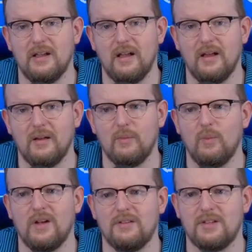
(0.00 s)

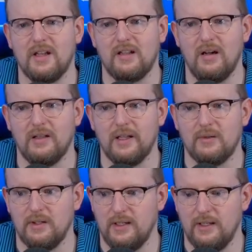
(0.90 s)
What else should I call
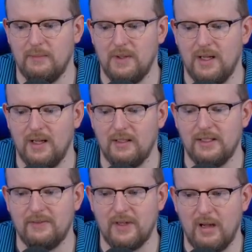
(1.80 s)
out?
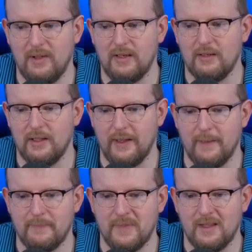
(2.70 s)
Leave a comment.
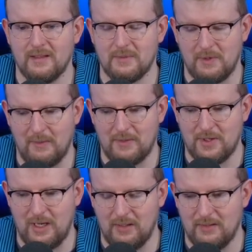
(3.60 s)
Subscribe to the
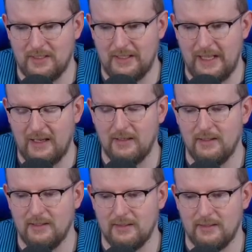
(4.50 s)
channel. Did that.
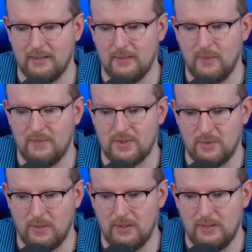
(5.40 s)
We have a
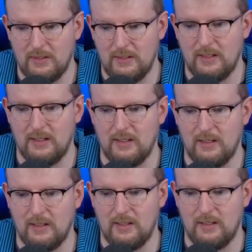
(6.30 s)
store.
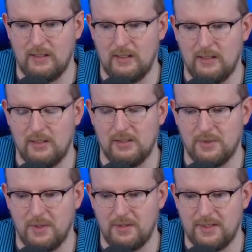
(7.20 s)
You
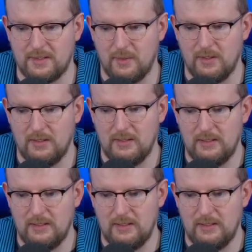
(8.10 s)
can join our Discord.